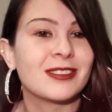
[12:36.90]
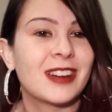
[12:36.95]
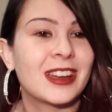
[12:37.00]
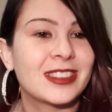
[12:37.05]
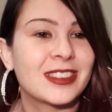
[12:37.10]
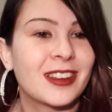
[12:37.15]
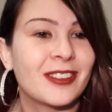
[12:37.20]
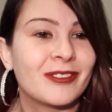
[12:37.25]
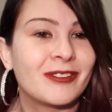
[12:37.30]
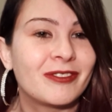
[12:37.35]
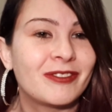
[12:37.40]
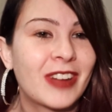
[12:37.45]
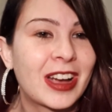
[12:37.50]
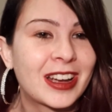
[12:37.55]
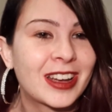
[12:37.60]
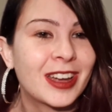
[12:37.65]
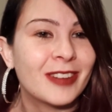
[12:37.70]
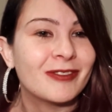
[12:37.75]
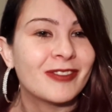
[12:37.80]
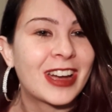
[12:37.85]
the
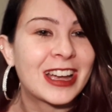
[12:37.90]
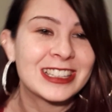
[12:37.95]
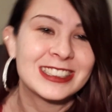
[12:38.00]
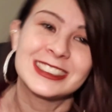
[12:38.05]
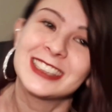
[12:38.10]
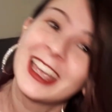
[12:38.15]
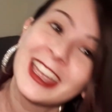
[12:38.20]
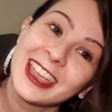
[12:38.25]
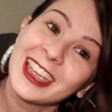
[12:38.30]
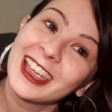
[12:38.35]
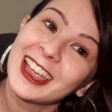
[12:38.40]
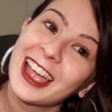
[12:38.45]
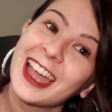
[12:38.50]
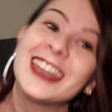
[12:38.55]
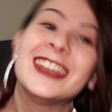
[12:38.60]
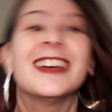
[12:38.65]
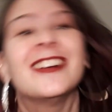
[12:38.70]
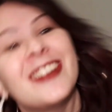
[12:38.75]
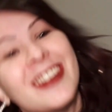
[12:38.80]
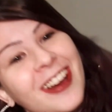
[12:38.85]
fuck am I saying? I
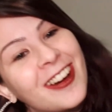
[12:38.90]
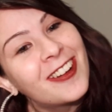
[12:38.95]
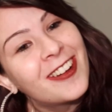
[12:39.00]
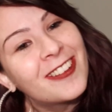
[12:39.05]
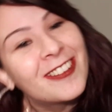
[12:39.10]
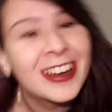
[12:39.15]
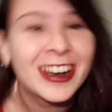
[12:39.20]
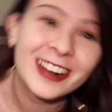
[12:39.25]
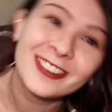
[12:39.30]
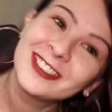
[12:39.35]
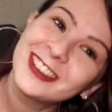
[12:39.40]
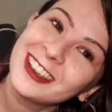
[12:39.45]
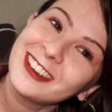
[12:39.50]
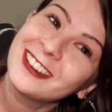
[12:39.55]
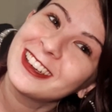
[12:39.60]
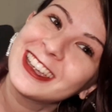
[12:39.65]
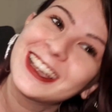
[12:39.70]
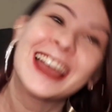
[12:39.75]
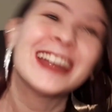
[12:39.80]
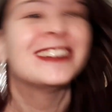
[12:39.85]
don't know what I'm
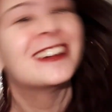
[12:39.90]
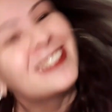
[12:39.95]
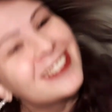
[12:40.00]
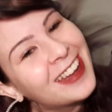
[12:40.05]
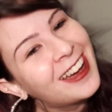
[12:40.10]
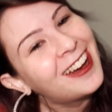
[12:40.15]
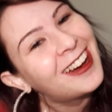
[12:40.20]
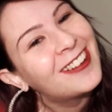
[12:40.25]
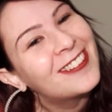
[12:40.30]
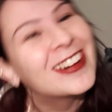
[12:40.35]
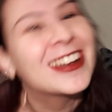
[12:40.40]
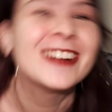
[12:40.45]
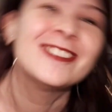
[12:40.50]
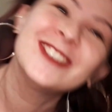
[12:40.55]
doing. I don't know what I'm